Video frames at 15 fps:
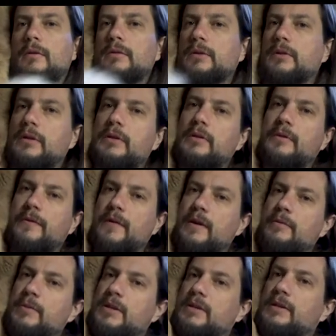there's his
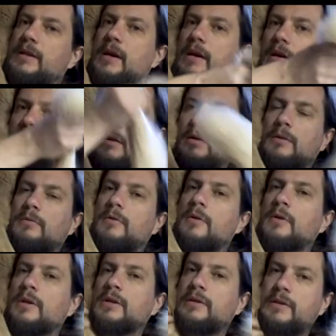famous tail,
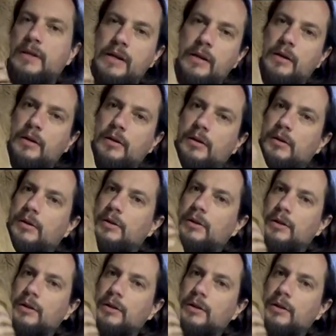Rory's tail.